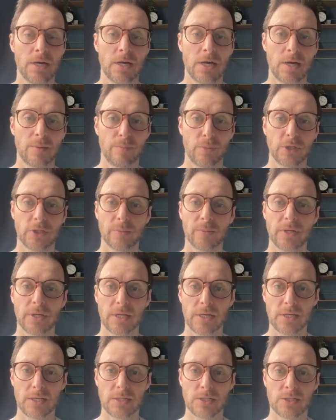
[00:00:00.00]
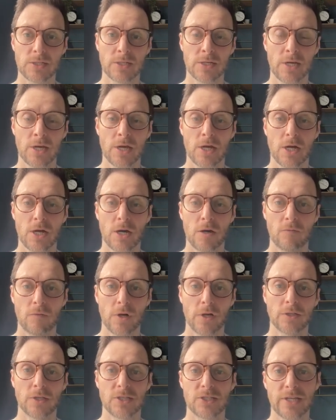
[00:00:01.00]
and put them at ease
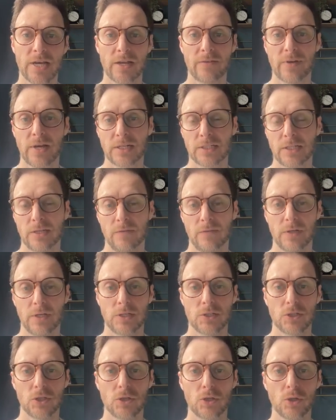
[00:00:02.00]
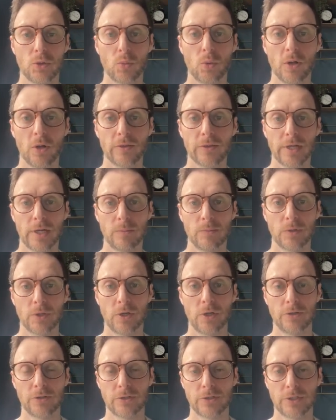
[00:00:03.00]
around the set of activities that you want them to
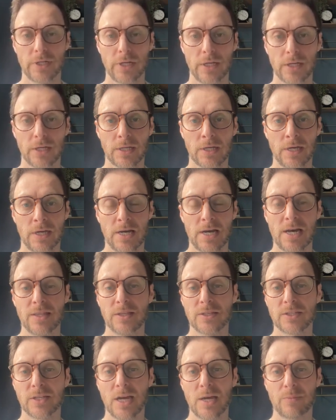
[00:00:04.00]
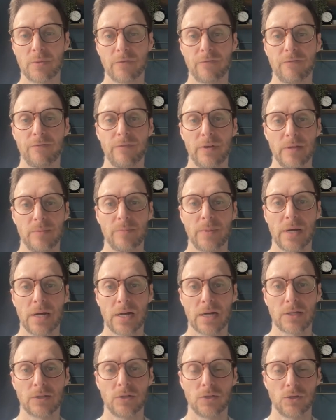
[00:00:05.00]
undertake and the type of
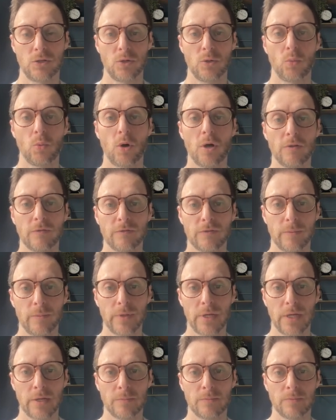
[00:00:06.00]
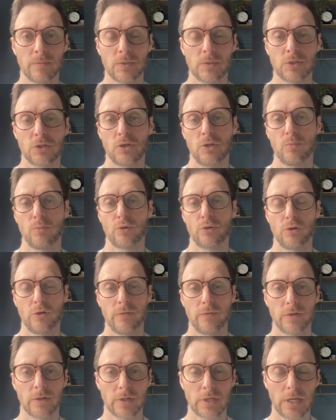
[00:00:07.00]
feedback that you want from them to improve
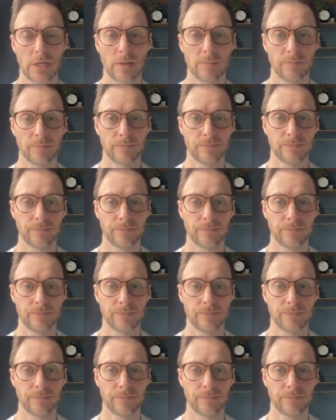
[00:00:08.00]
your game.